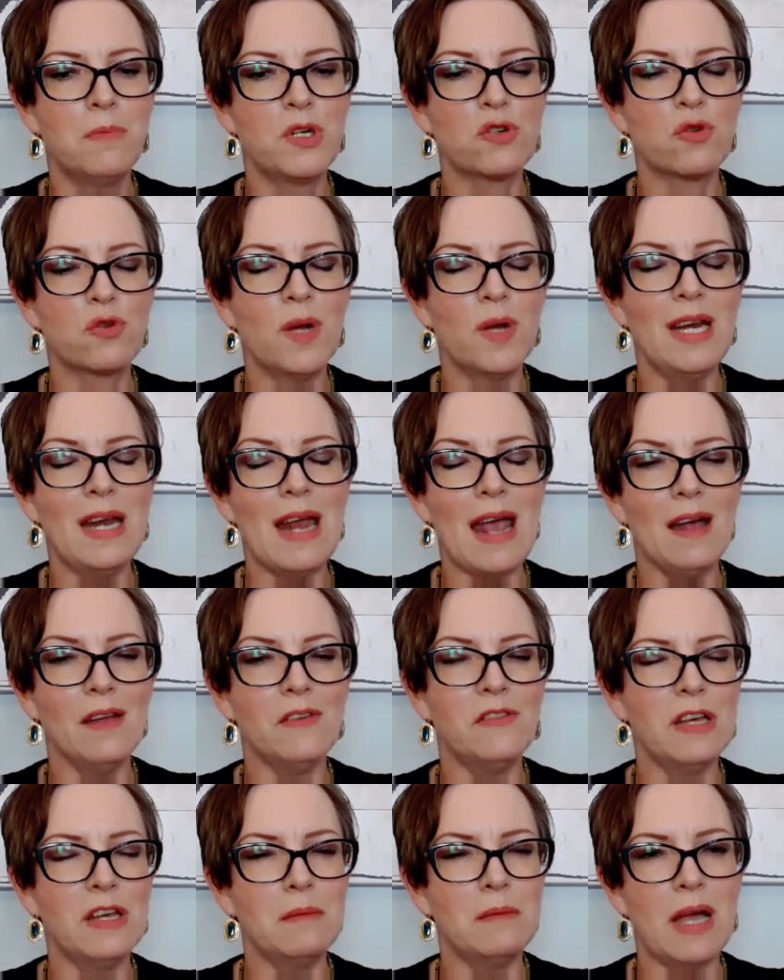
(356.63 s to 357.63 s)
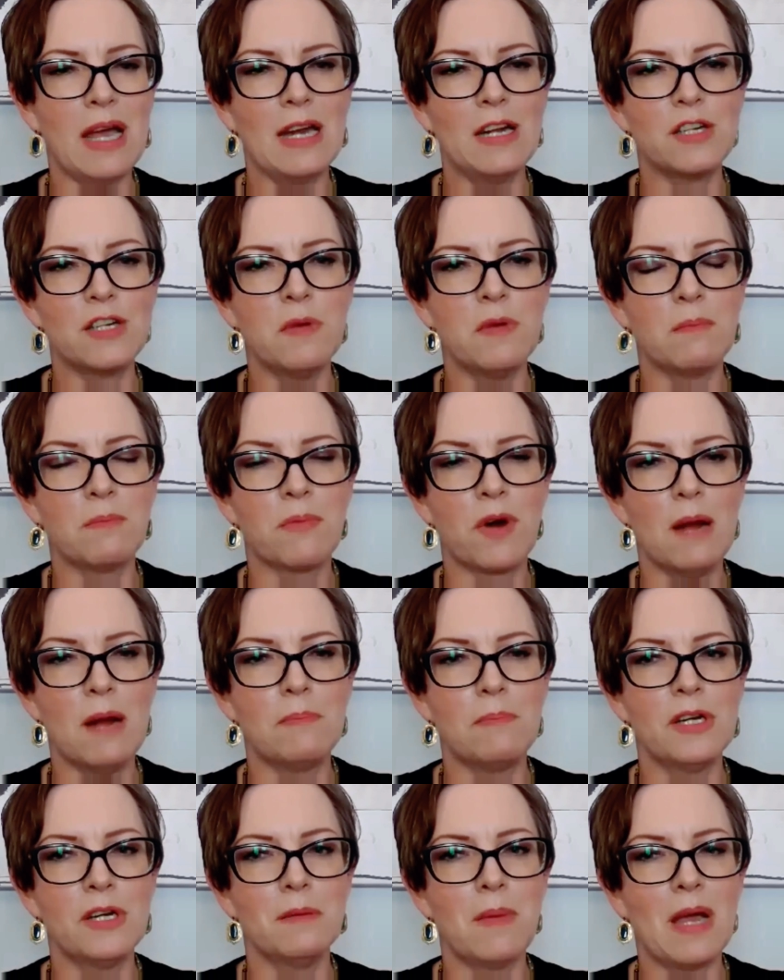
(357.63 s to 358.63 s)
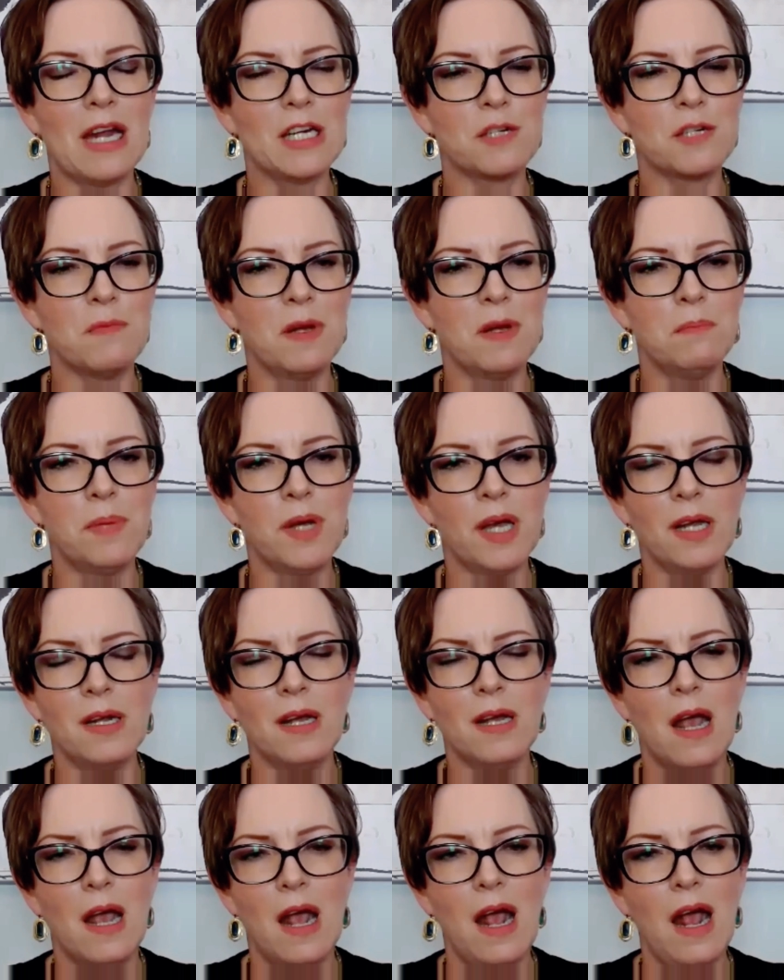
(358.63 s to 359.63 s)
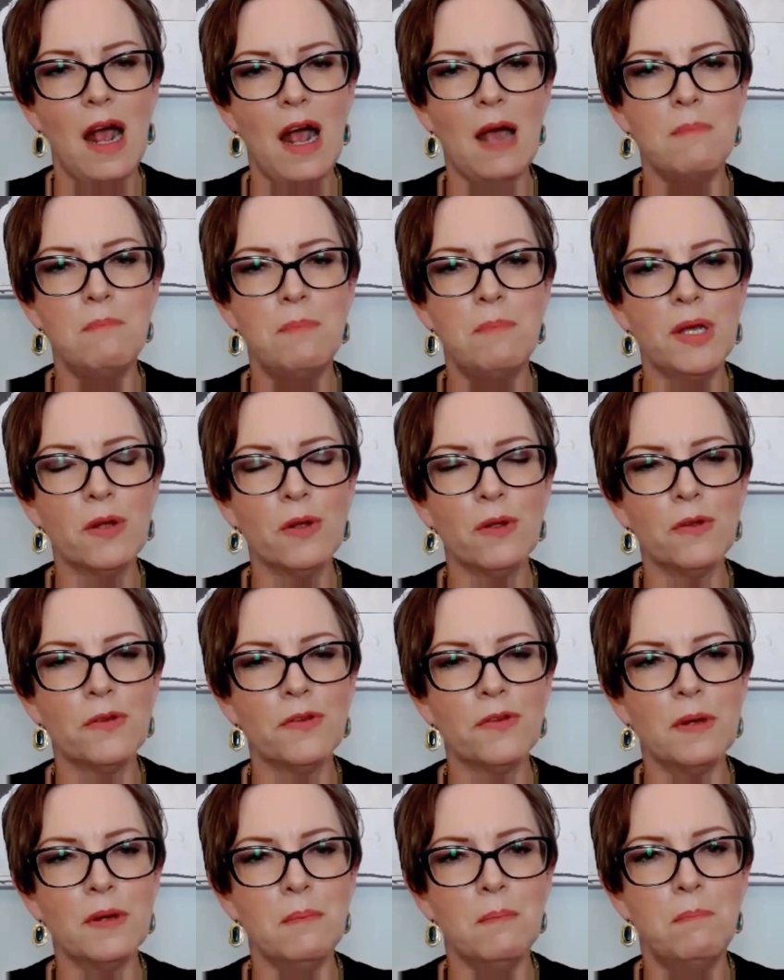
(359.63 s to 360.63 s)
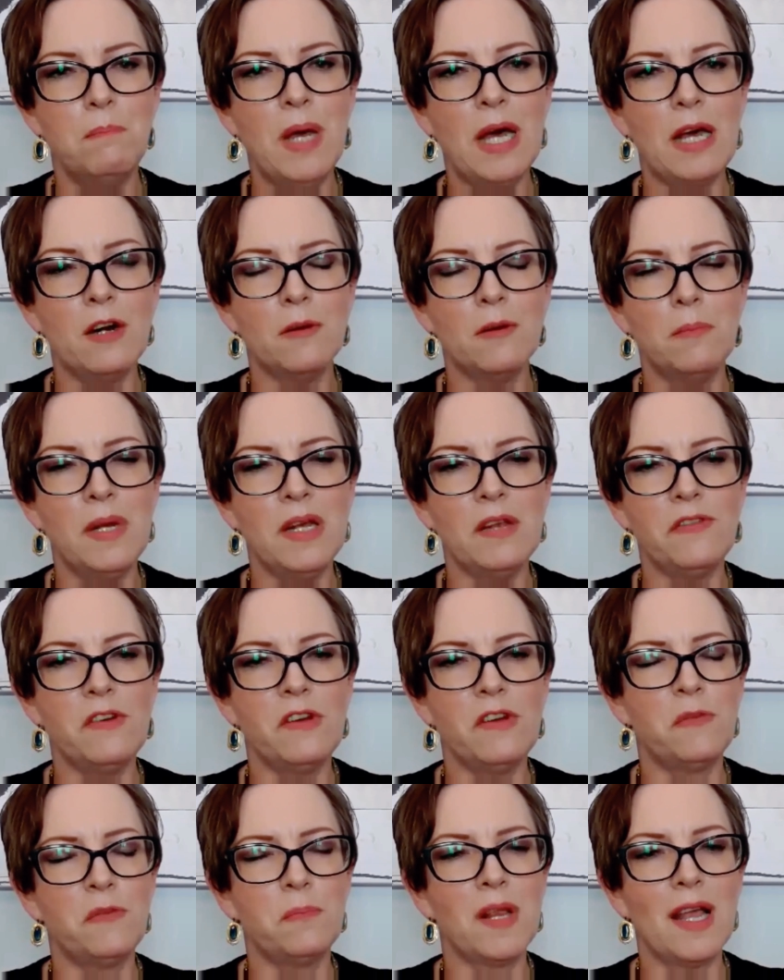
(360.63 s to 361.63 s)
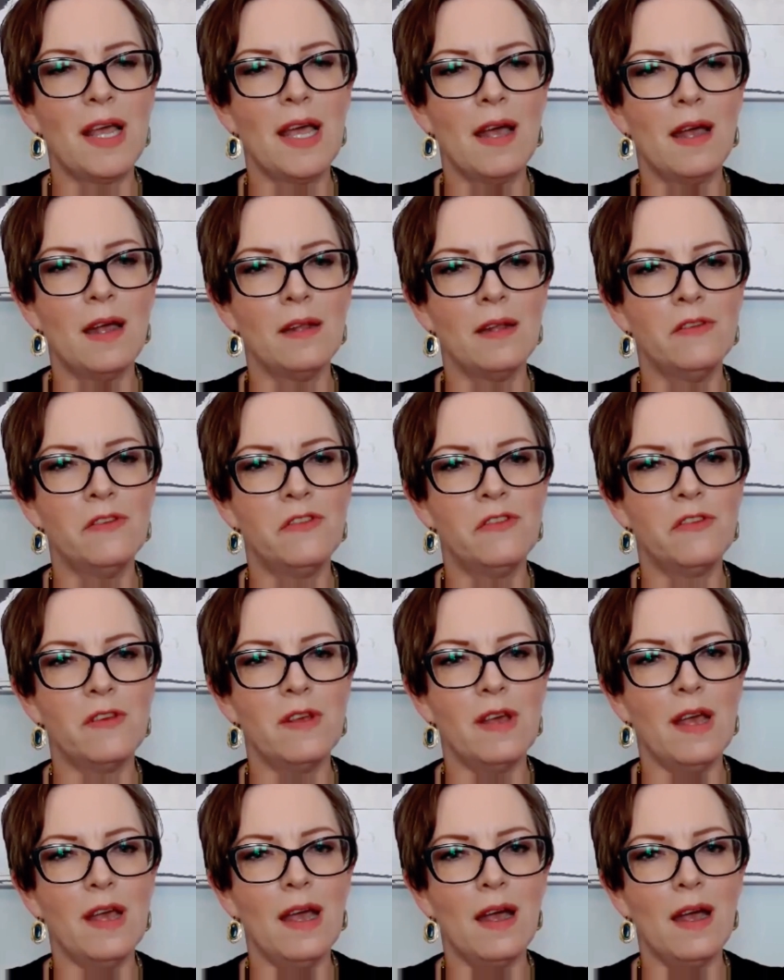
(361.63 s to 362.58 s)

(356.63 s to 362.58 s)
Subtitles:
between asset management and property management, but I build better business plans